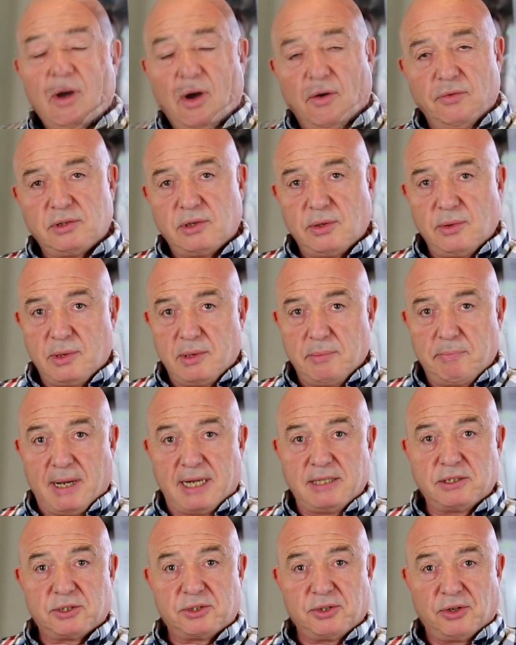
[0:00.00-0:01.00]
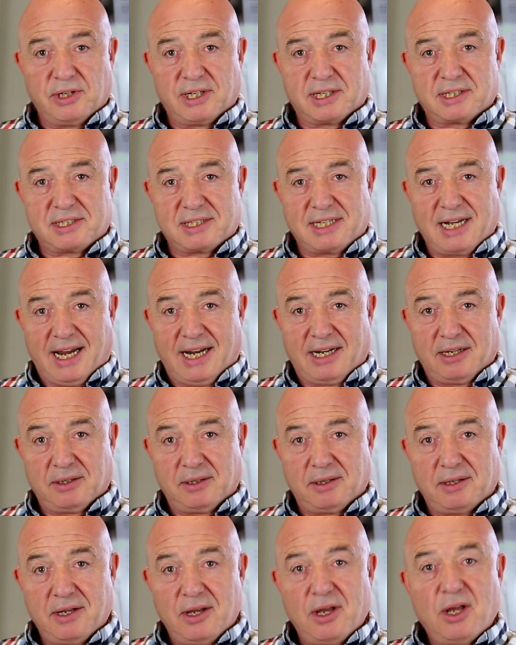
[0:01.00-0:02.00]
Obviously with the pentatonic
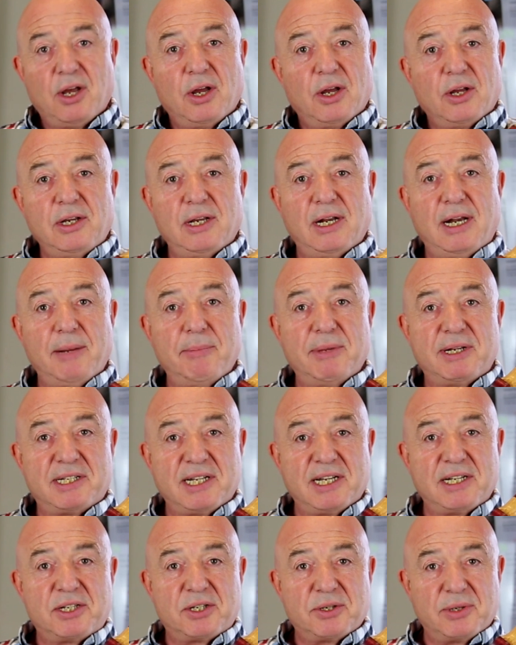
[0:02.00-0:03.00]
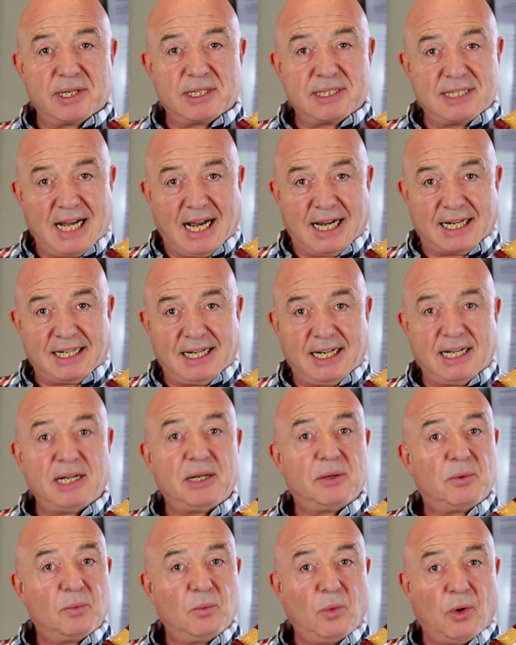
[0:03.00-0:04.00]
scale, you're limited to
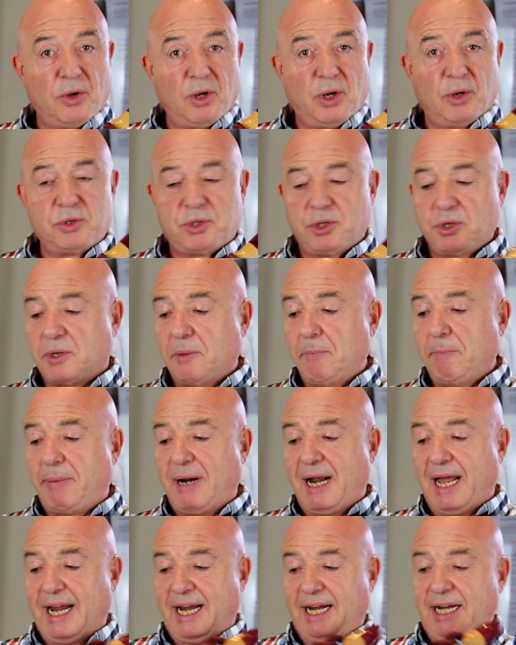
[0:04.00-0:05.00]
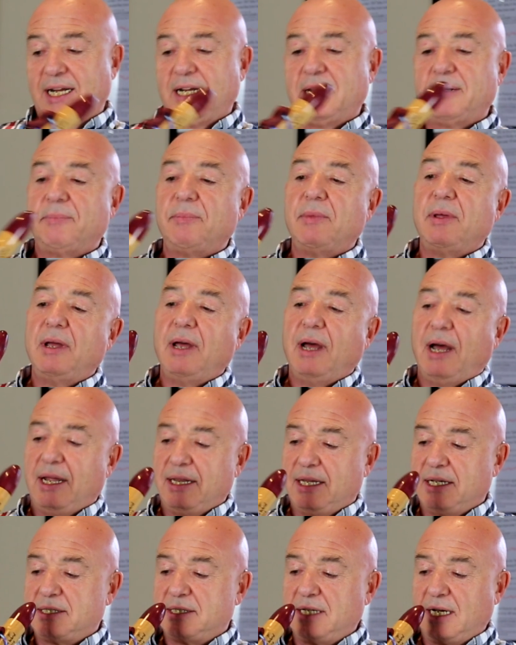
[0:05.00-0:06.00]
exactly what notes you can play
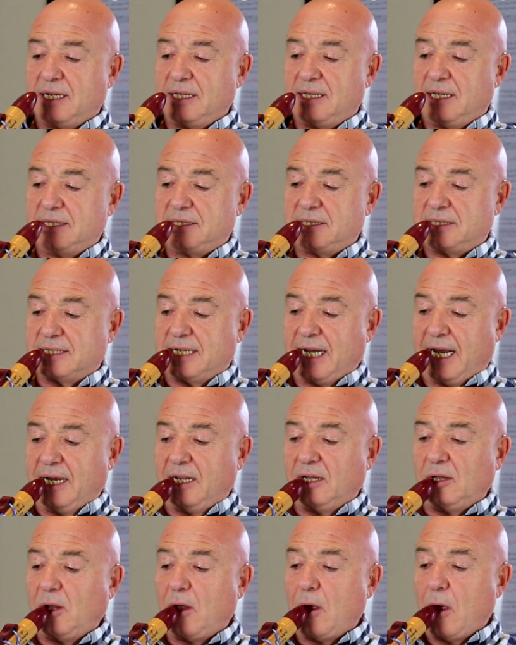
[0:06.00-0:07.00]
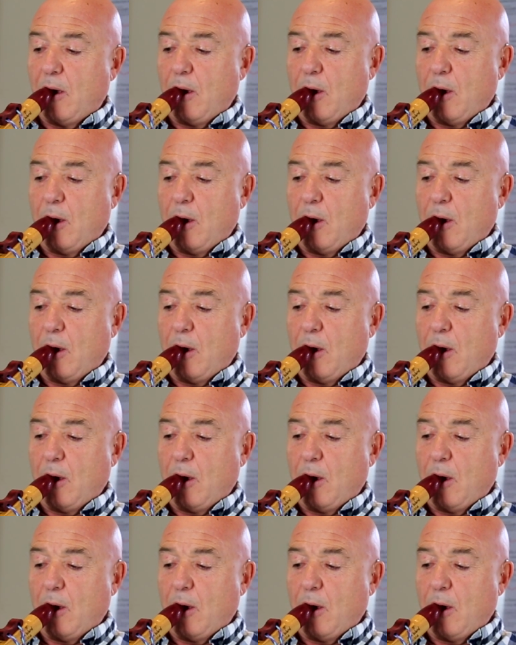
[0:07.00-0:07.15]
at this scale.